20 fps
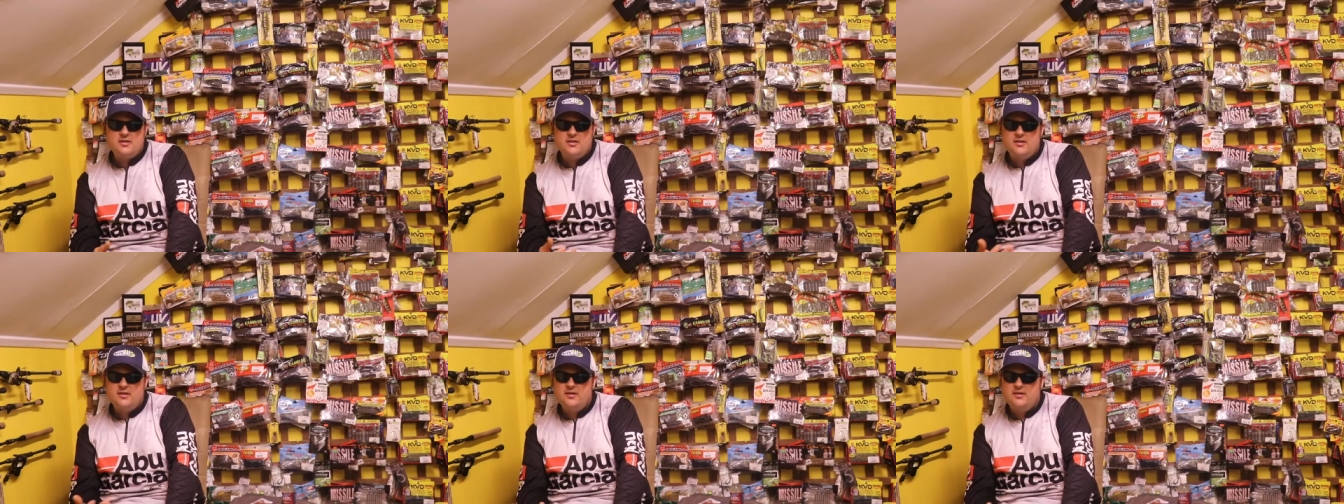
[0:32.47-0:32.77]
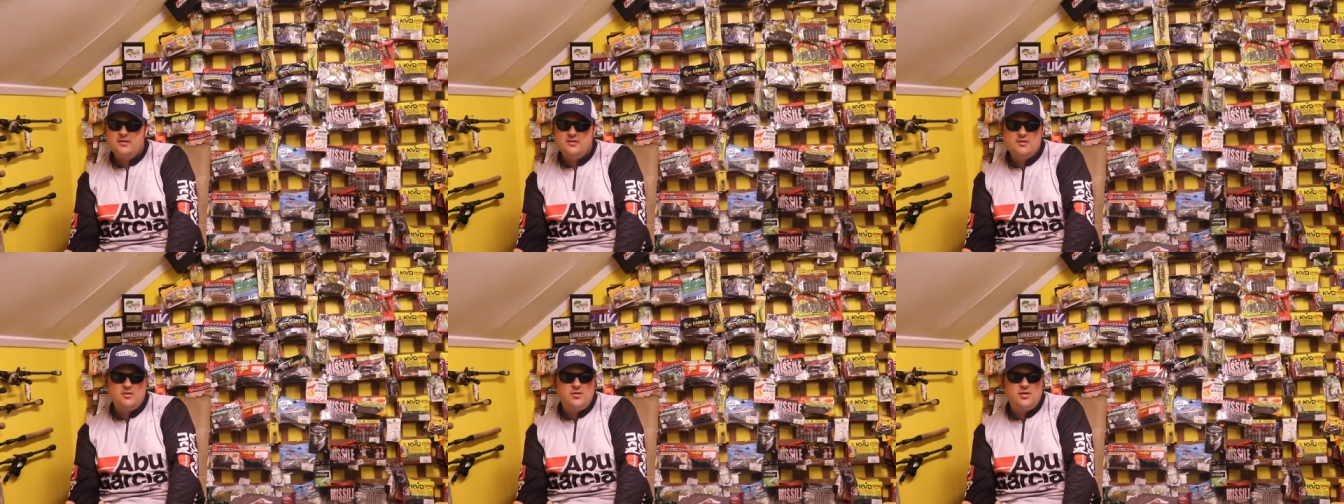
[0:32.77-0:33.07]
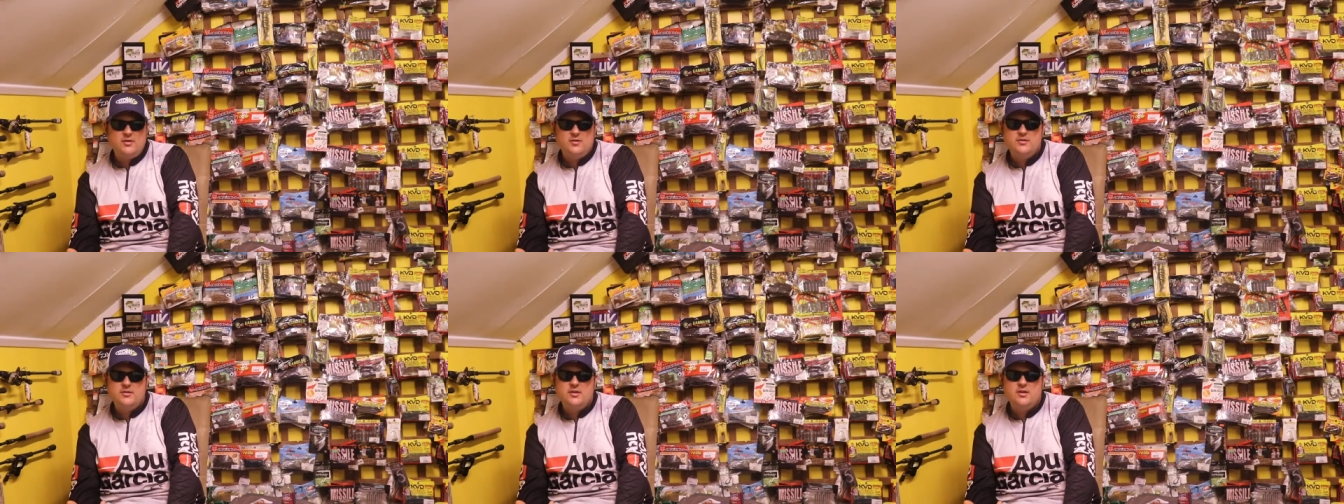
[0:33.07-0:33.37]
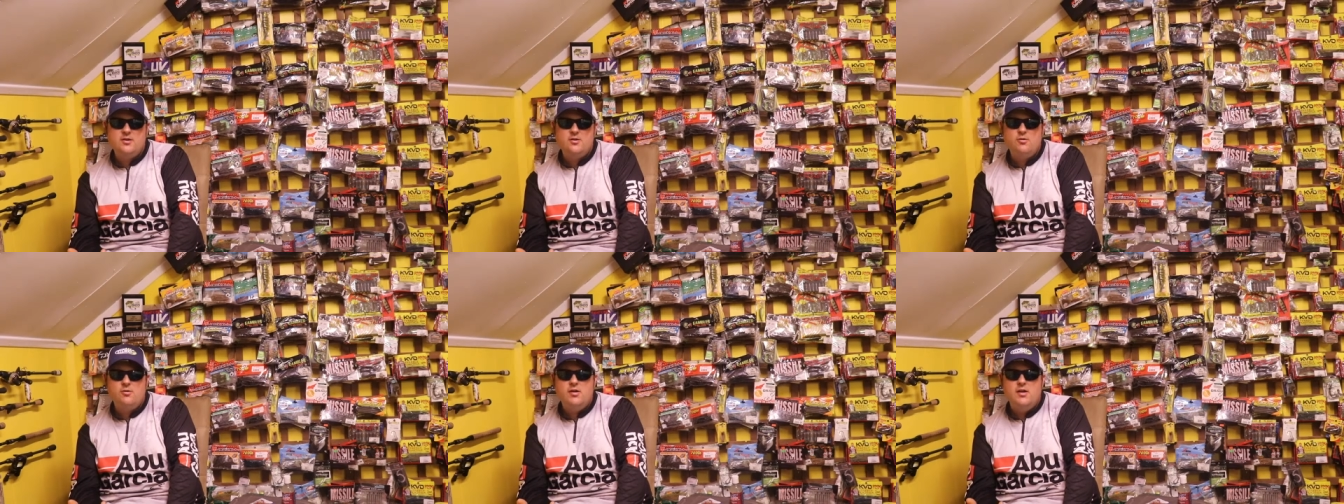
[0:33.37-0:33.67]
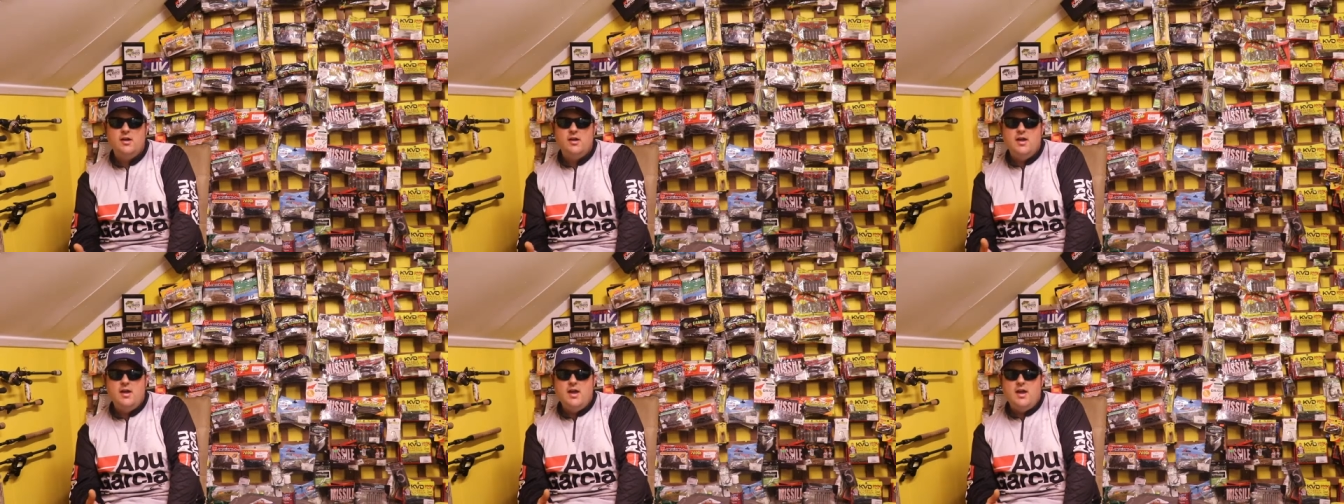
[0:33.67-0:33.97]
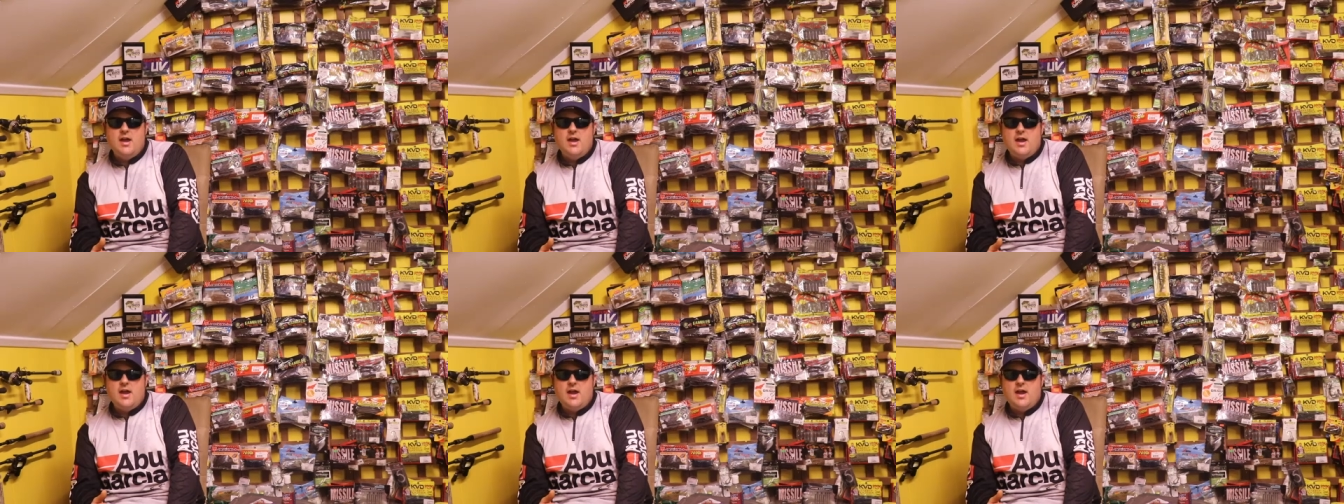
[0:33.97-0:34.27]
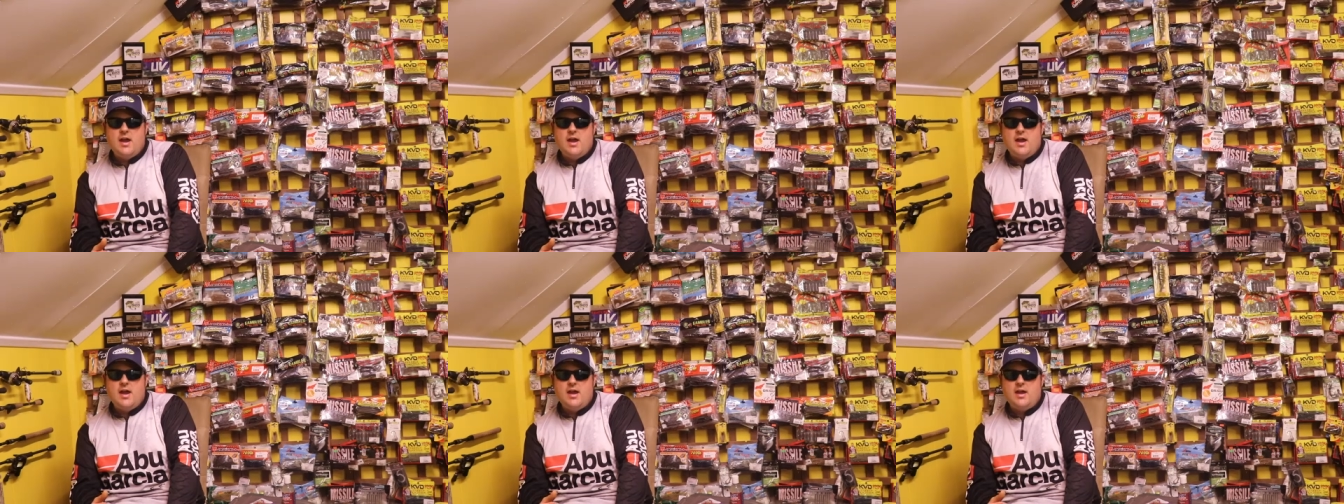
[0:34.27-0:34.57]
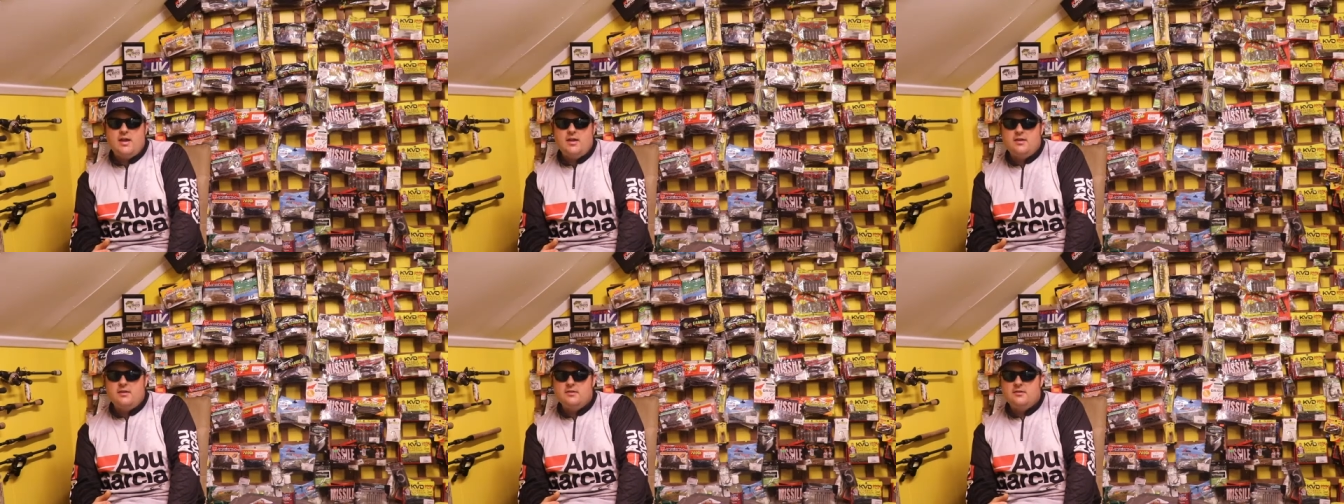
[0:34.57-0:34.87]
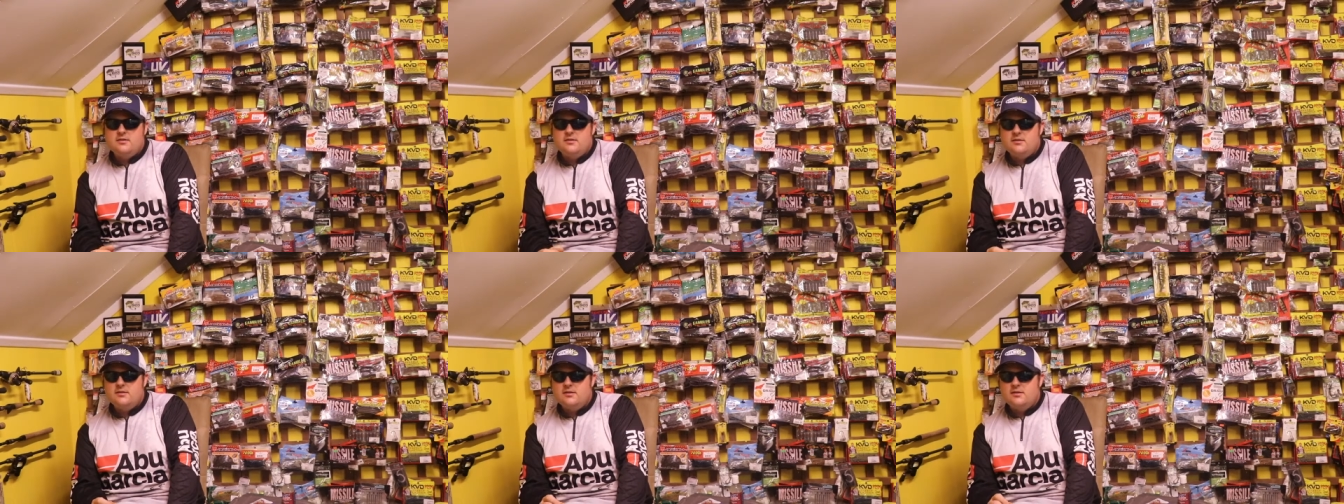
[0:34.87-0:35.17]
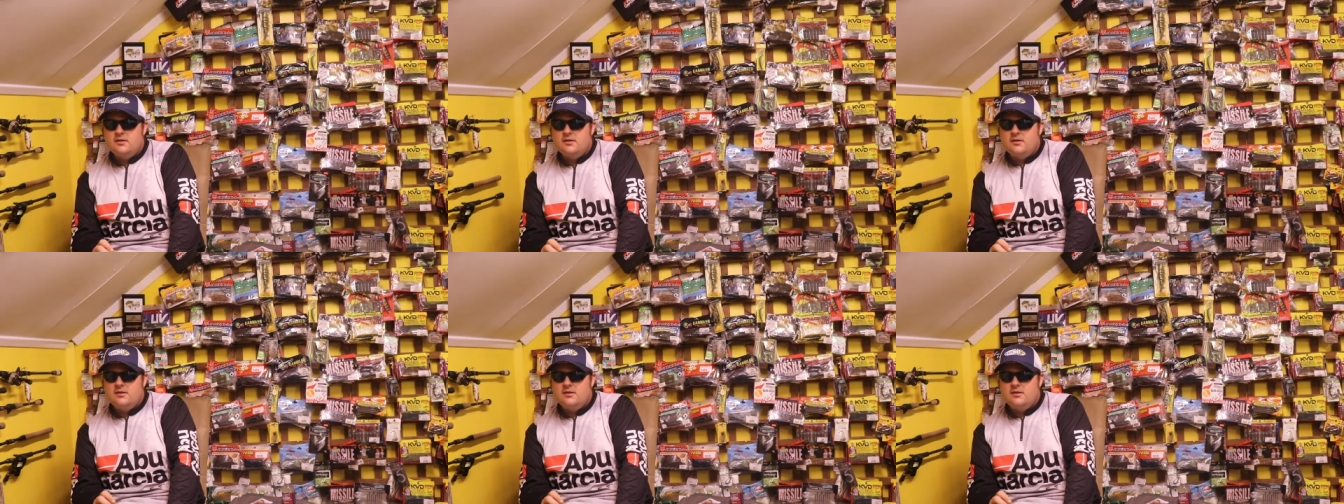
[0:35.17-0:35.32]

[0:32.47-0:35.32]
I did this 2 years ago, and